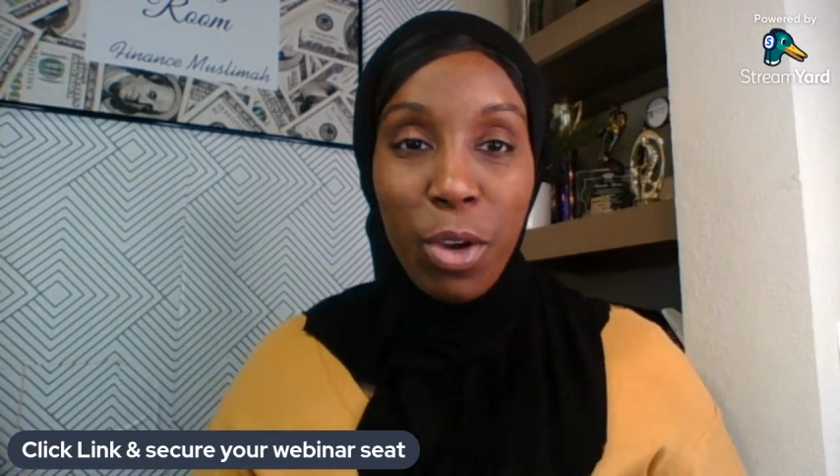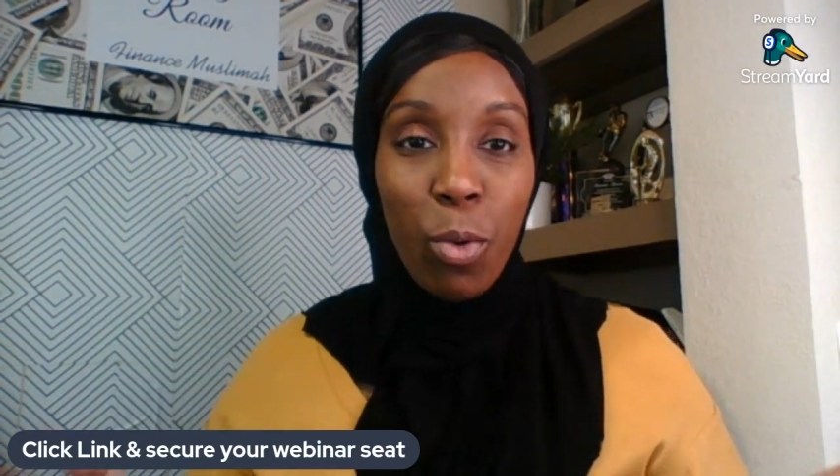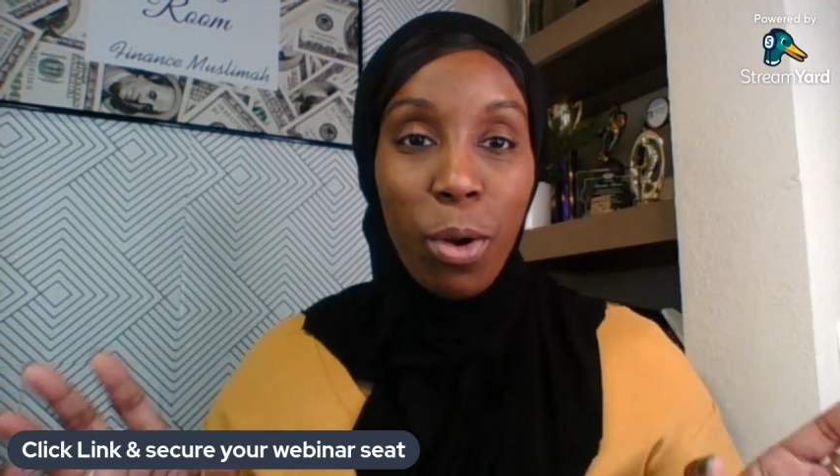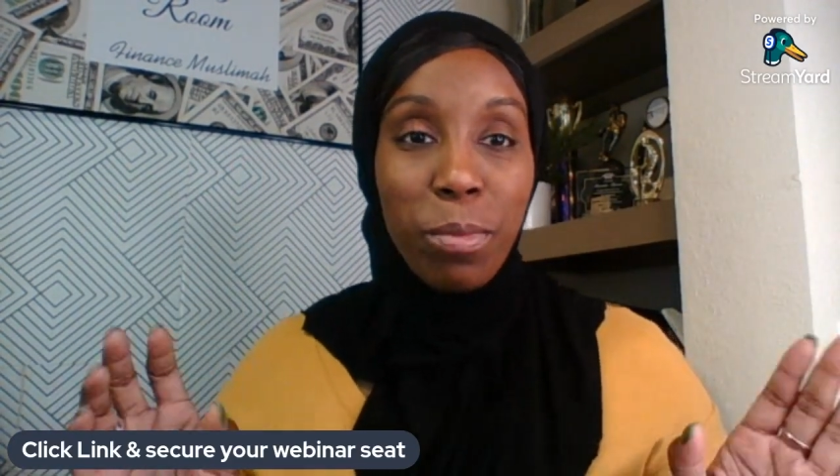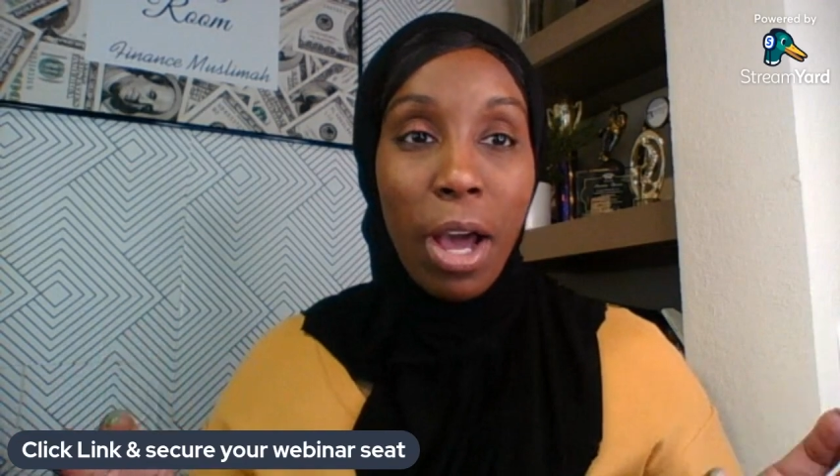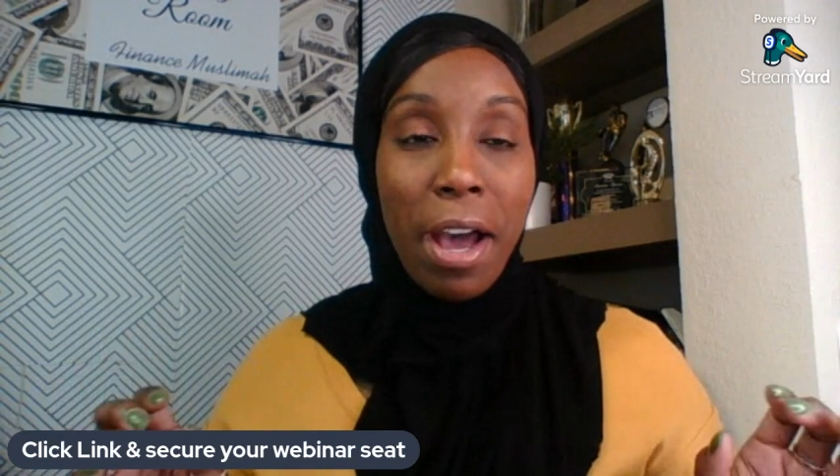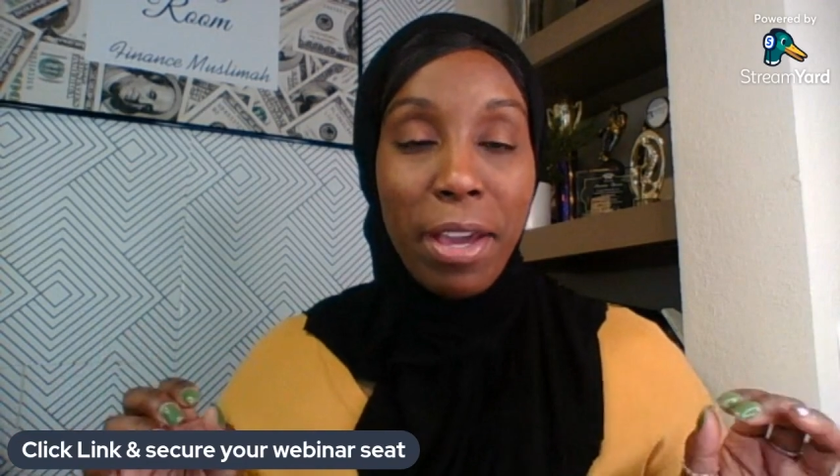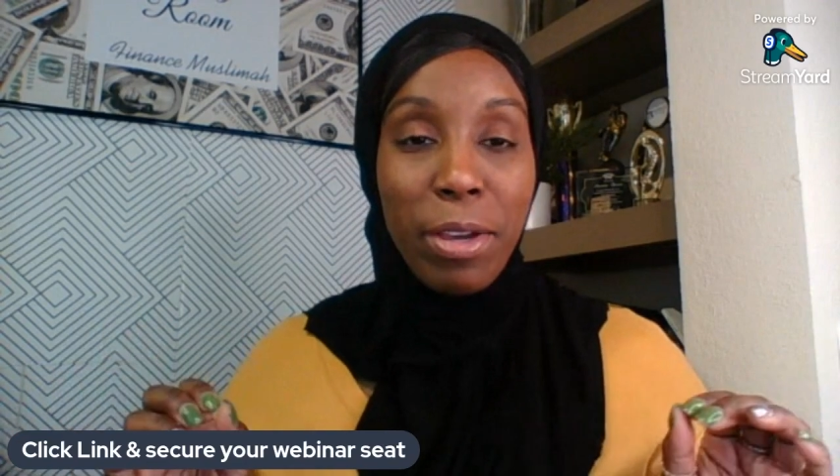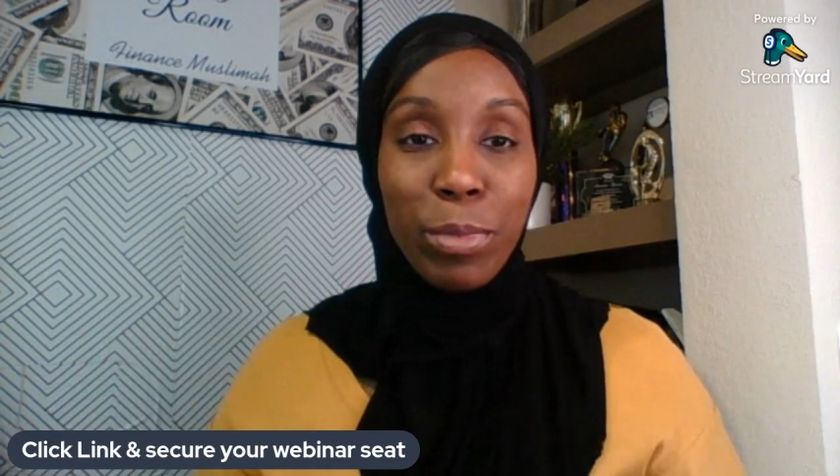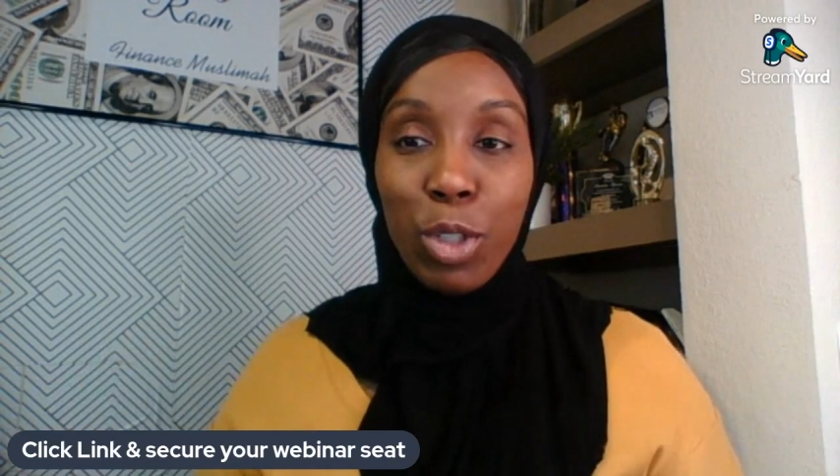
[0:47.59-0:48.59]
where I
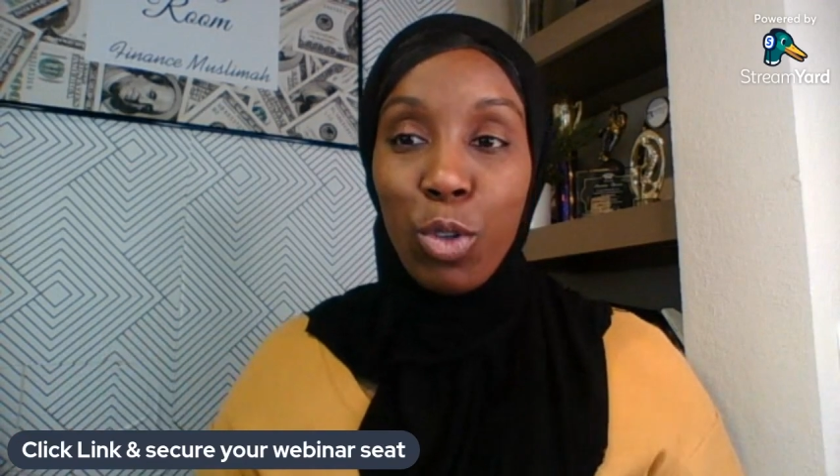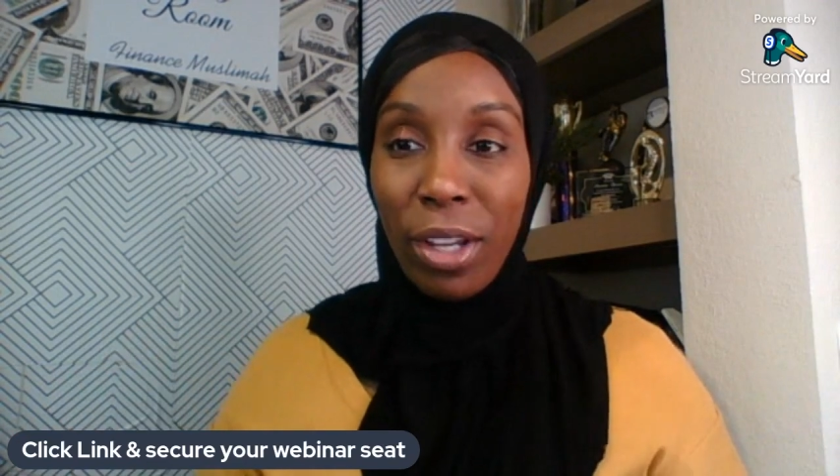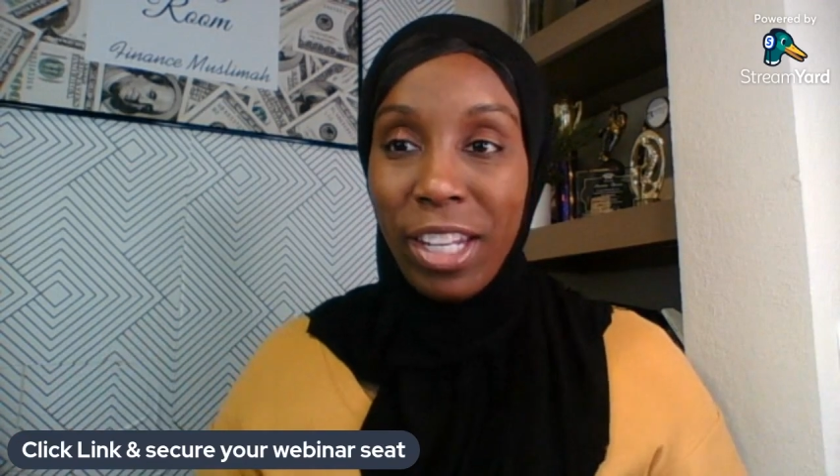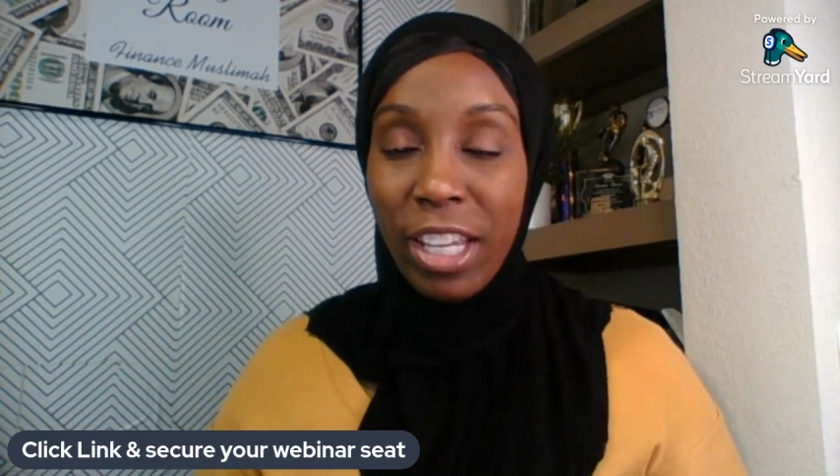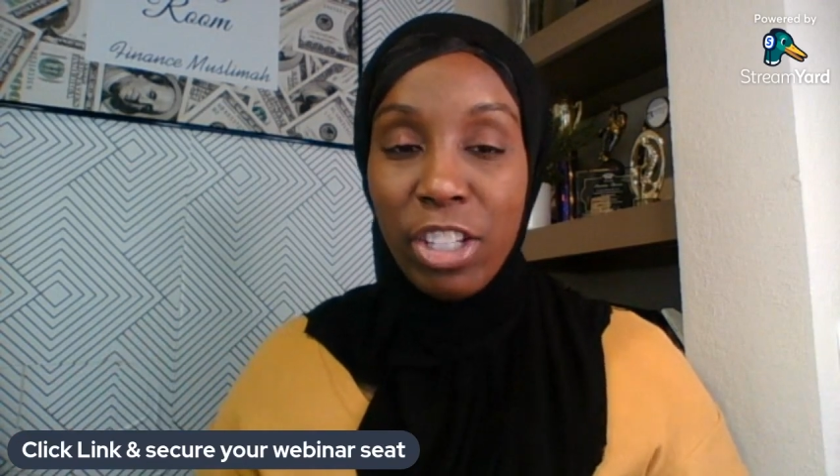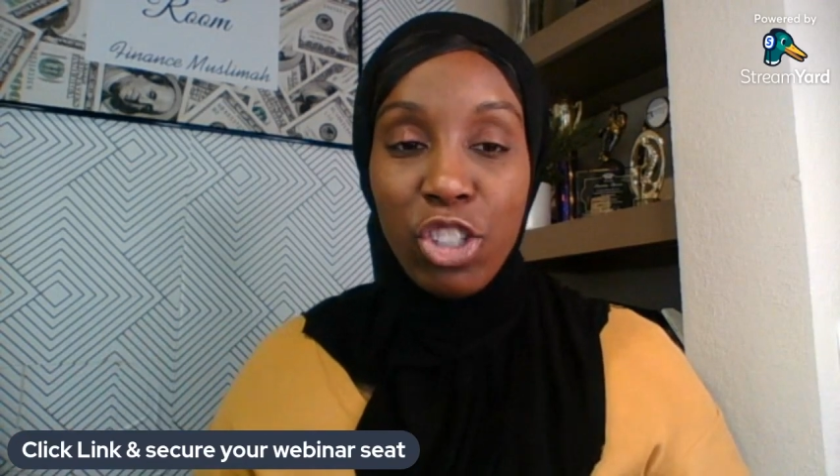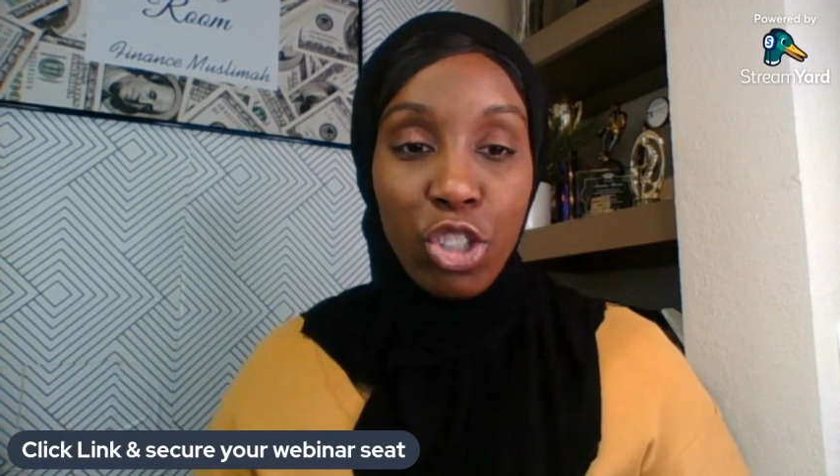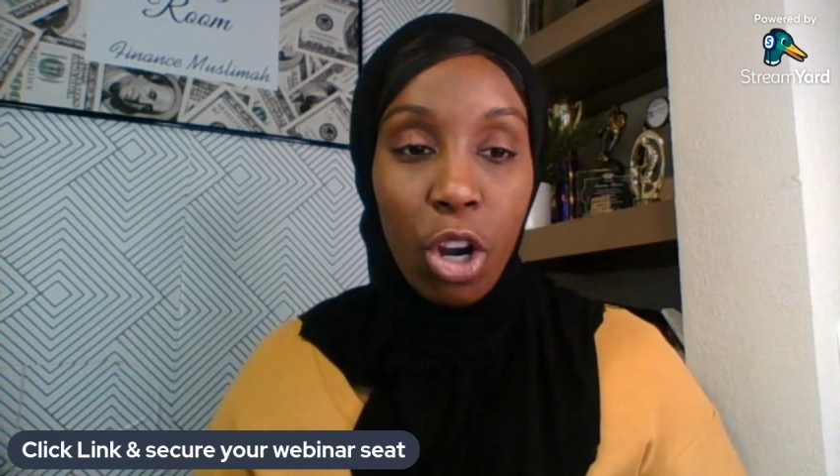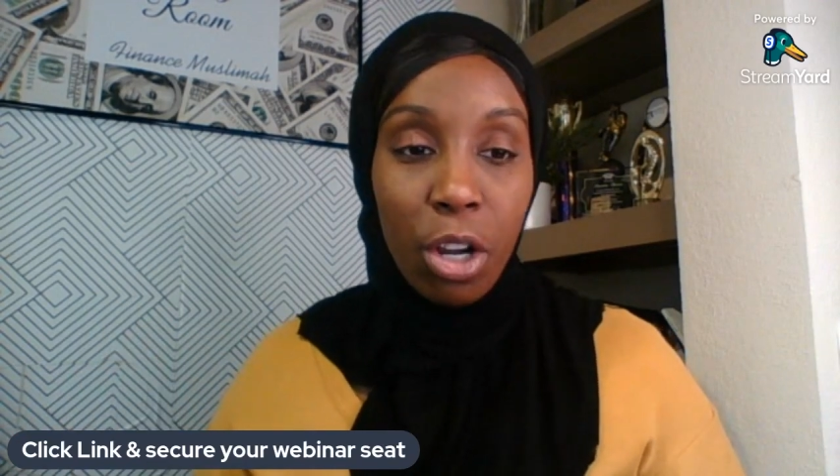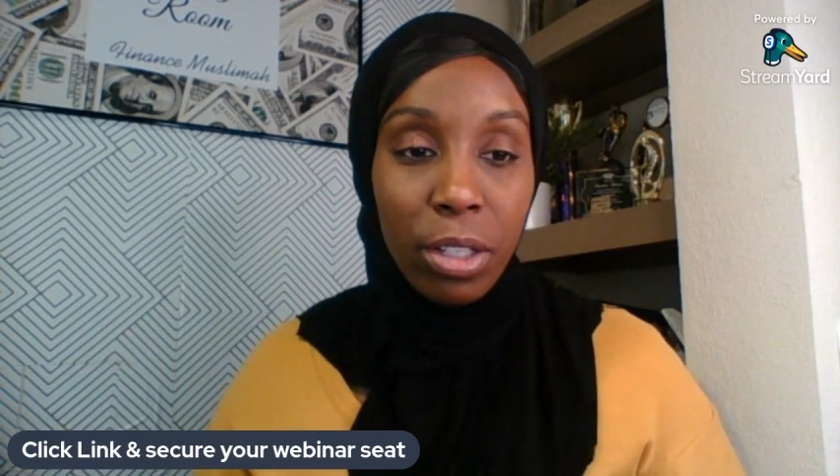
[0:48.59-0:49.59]
am located in
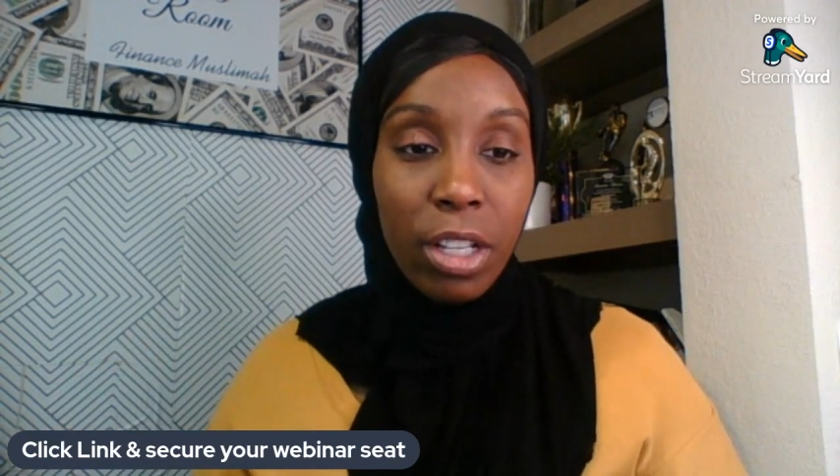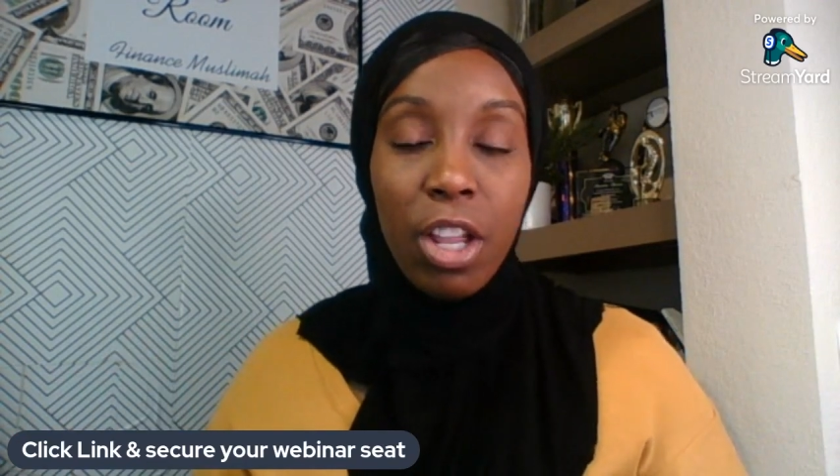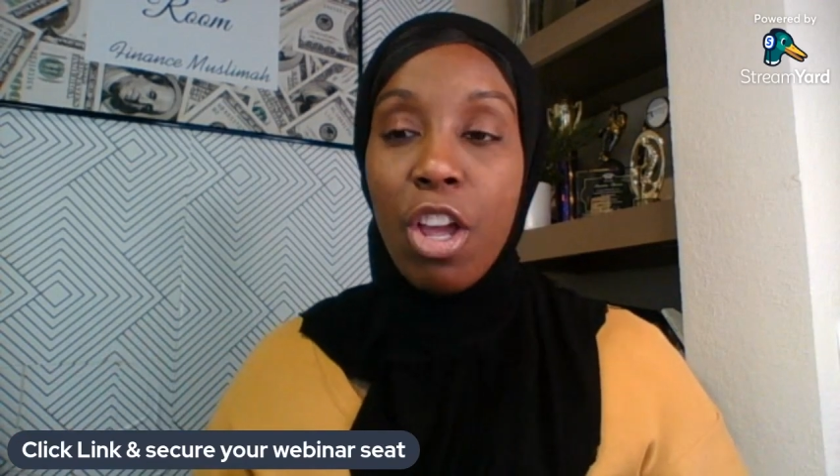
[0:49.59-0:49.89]
Charlotte,